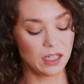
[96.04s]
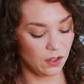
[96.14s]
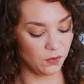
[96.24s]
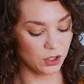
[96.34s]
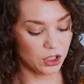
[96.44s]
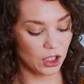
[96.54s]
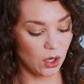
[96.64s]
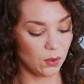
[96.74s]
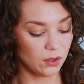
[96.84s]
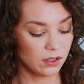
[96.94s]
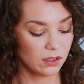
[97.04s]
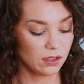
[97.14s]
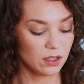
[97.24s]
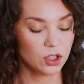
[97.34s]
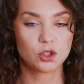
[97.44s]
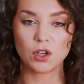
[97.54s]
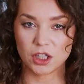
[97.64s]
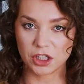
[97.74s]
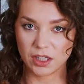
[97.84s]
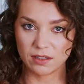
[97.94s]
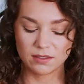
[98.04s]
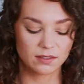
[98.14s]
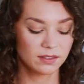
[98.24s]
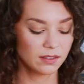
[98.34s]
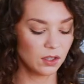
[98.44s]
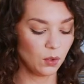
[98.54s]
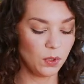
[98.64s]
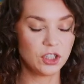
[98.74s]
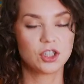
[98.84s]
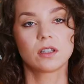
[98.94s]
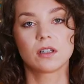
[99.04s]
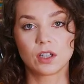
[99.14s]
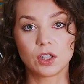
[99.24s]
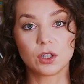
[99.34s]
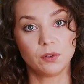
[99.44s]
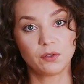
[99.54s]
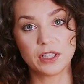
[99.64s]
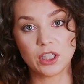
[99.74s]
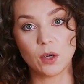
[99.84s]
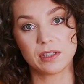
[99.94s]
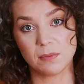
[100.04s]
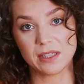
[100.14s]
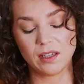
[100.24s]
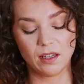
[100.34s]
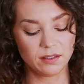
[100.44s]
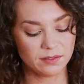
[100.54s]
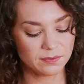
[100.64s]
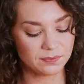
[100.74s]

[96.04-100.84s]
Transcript: give your dough structure, which gluten-free dough is missing.